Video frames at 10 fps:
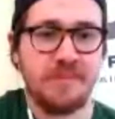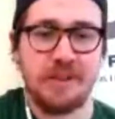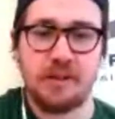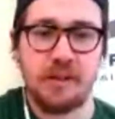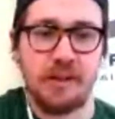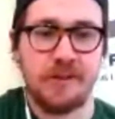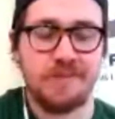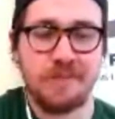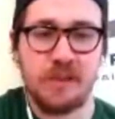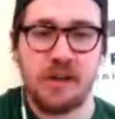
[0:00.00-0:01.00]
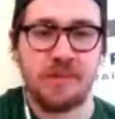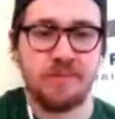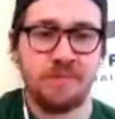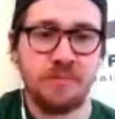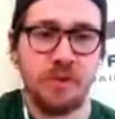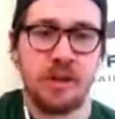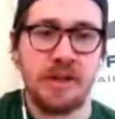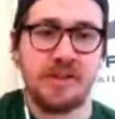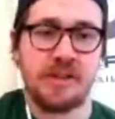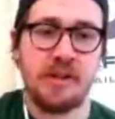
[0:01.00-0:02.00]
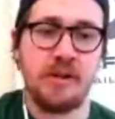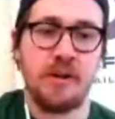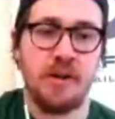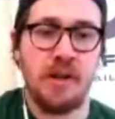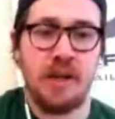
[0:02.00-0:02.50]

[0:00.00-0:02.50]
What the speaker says: either. Looking at center,